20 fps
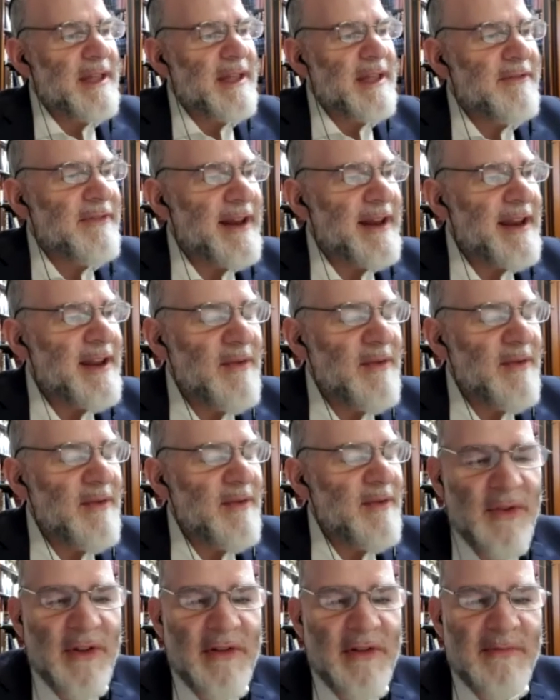funny.
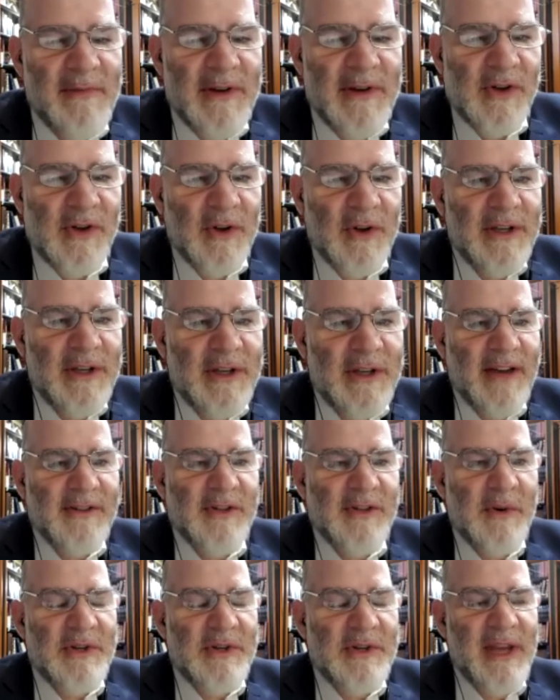This Mishnah only tells
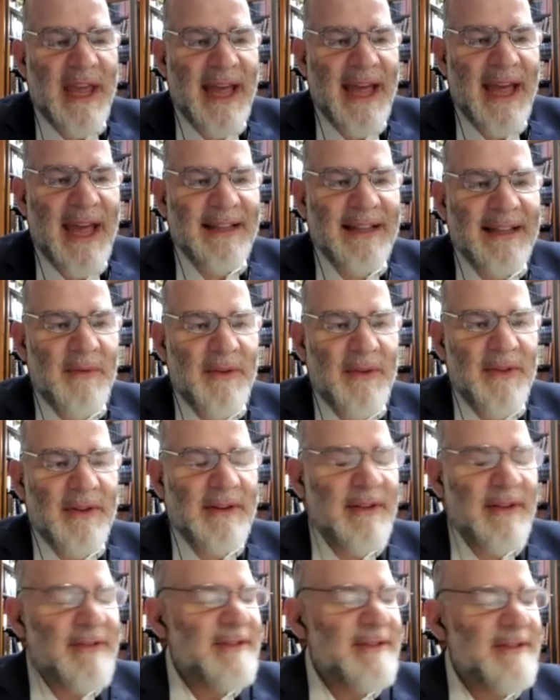you what you can't light with. It
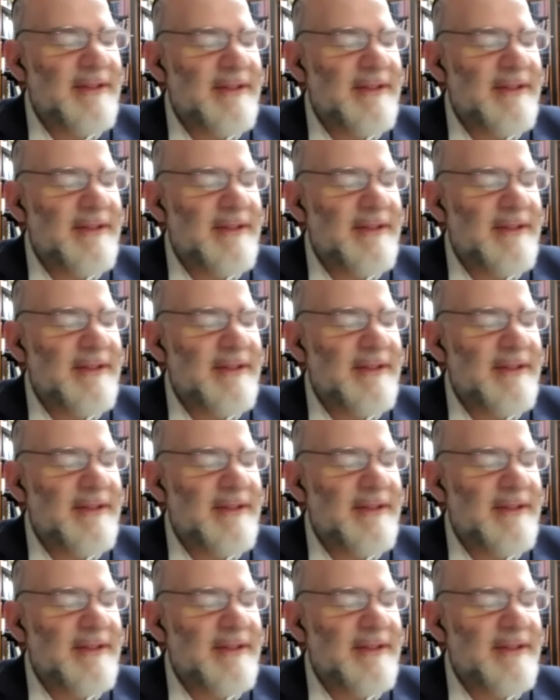doesn't tell you